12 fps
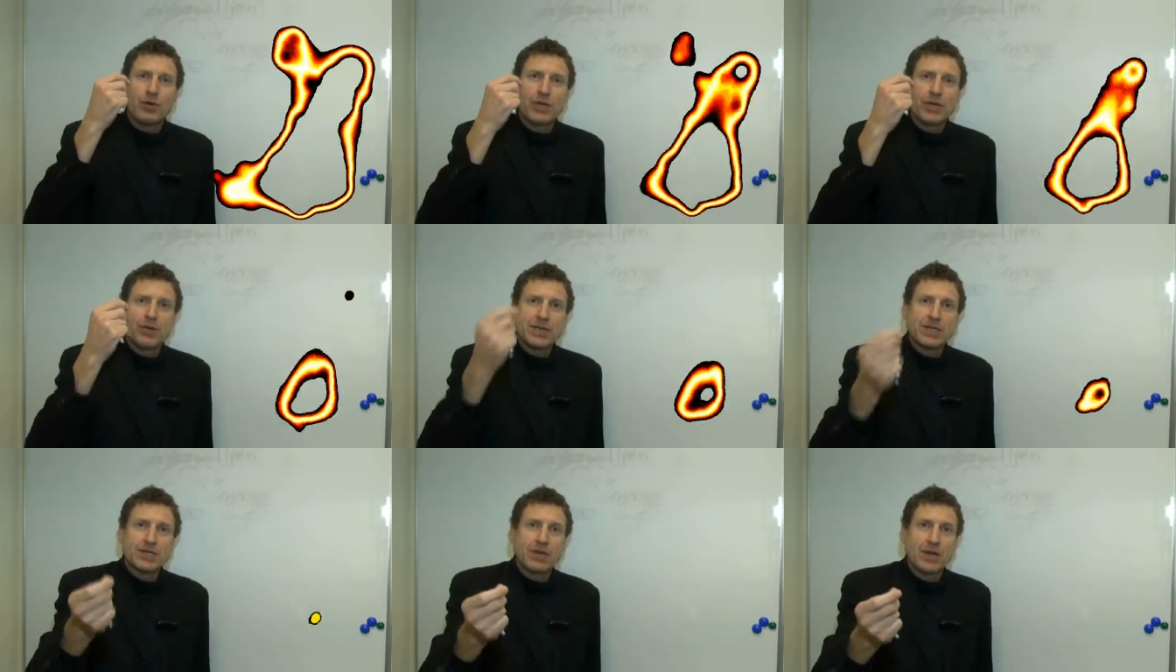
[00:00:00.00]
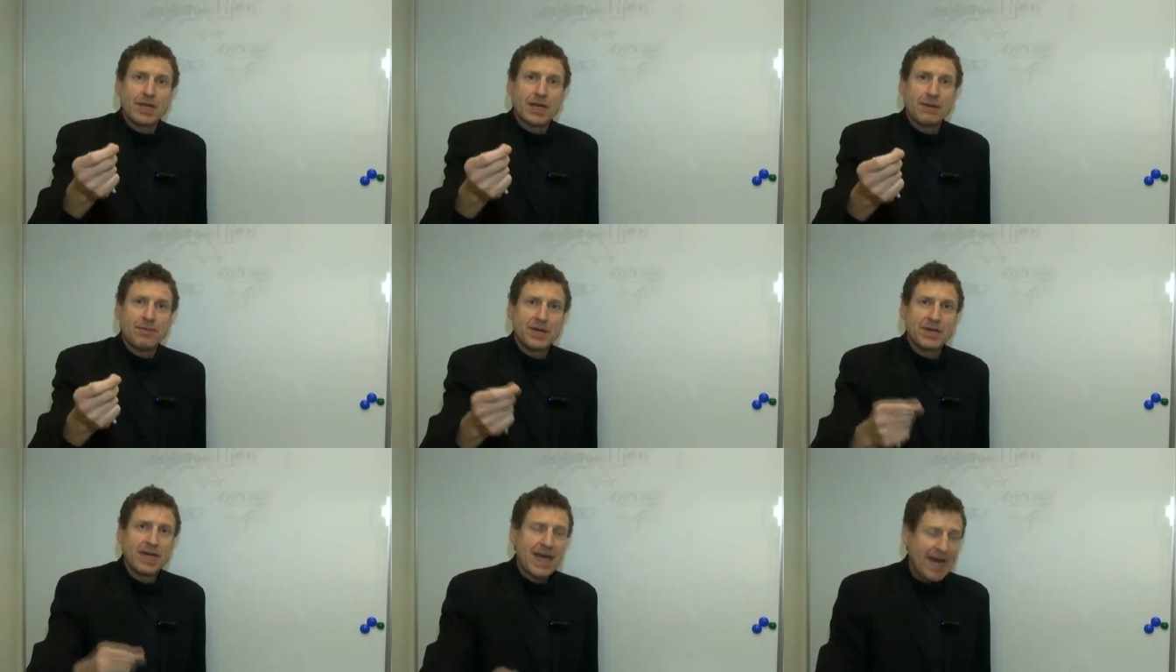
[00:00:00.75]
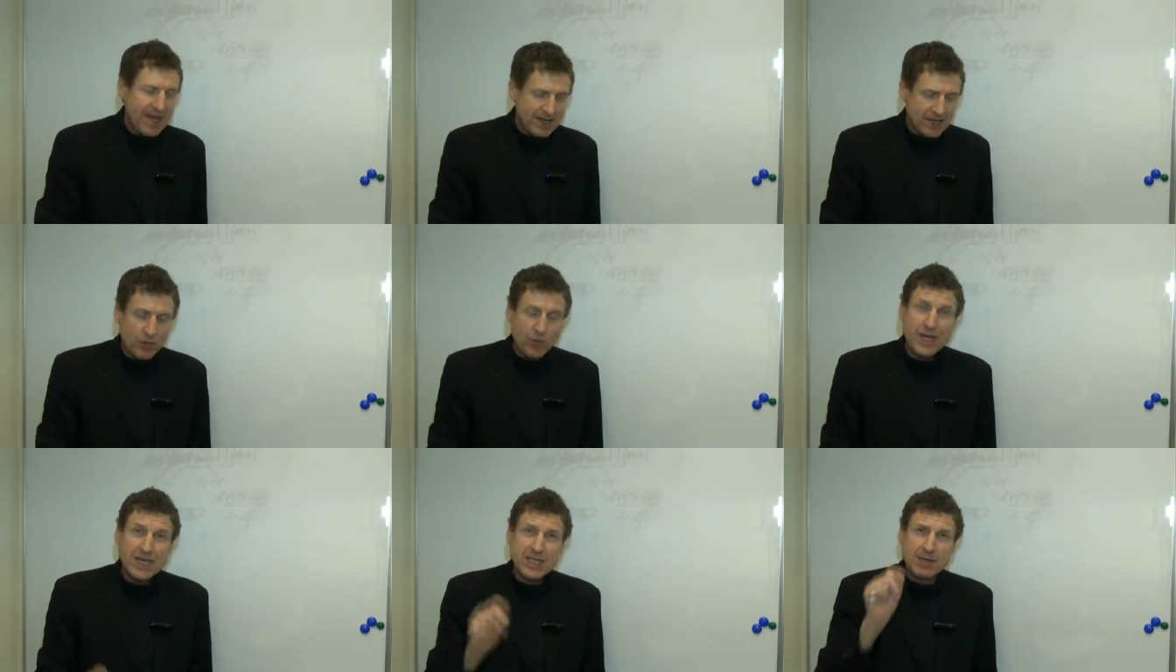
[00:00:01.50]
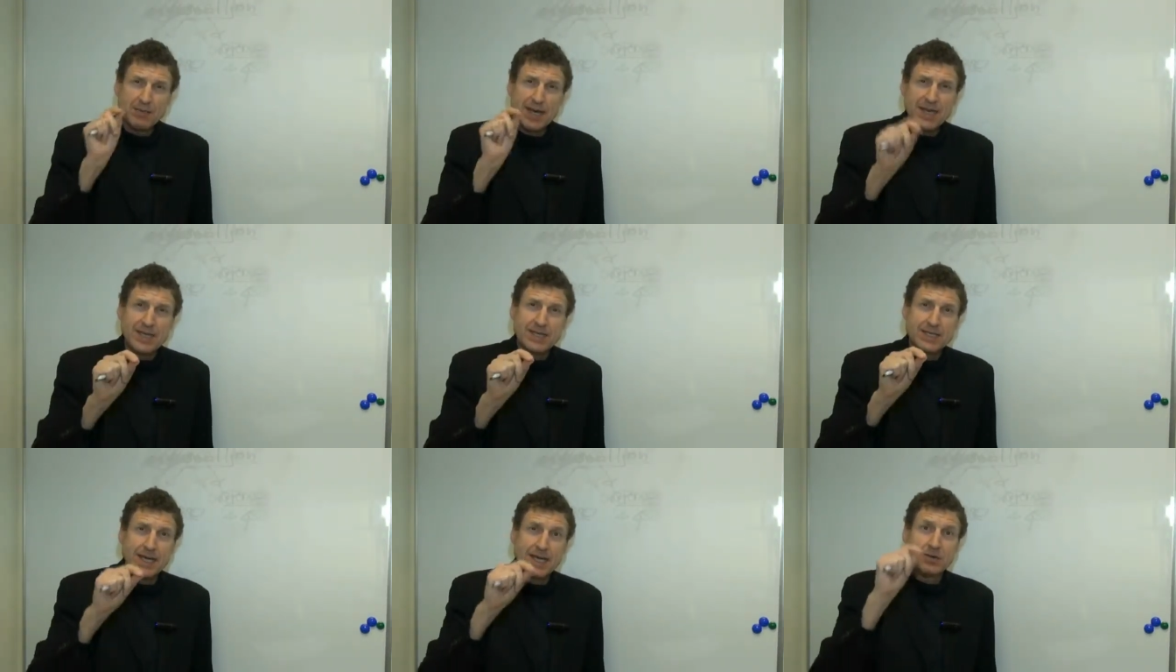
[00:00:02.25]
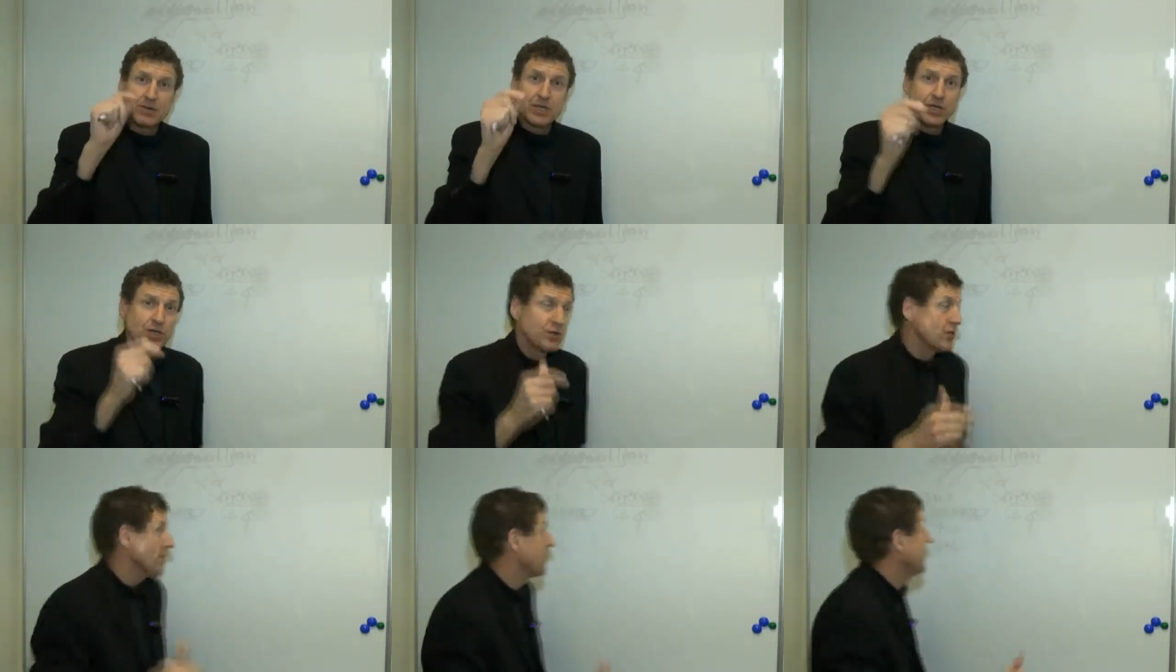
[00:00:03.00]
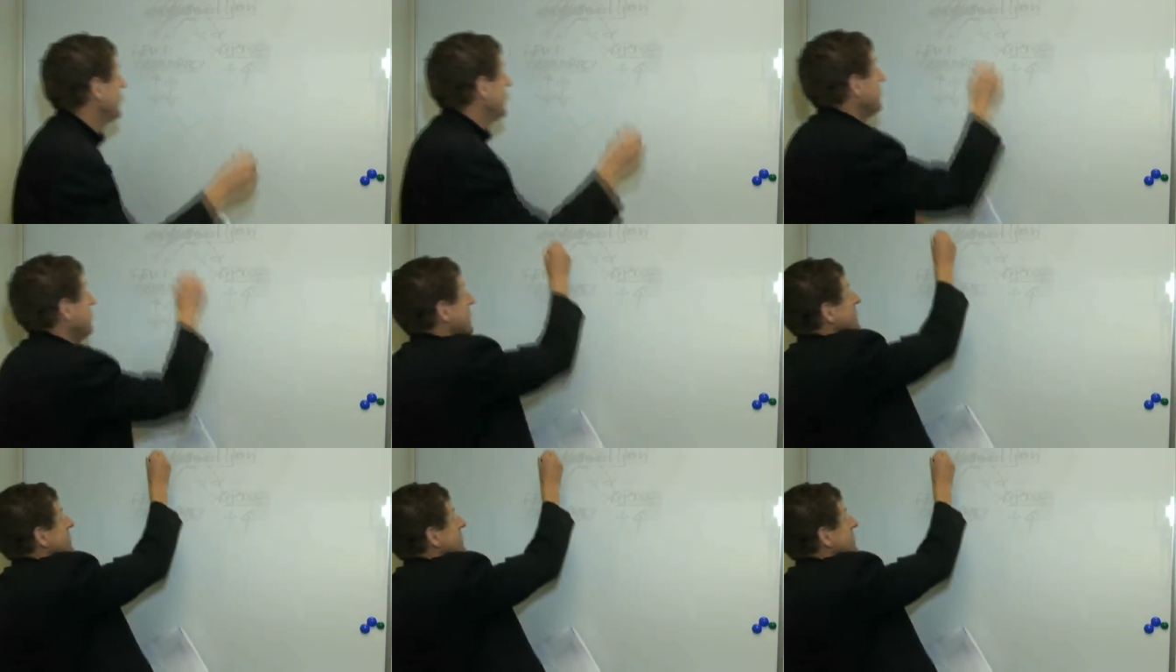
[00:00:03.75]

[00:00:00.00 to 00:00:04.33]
We're a US dollar company and we actually make a sale to Europe, and